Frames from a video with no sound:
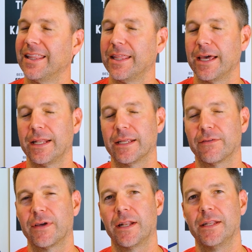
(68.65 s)
that
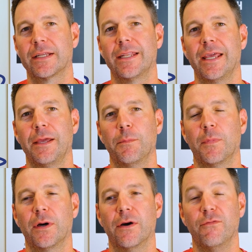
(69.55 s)
I've got a nickname
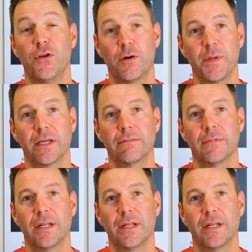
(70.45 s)
of Dirtman,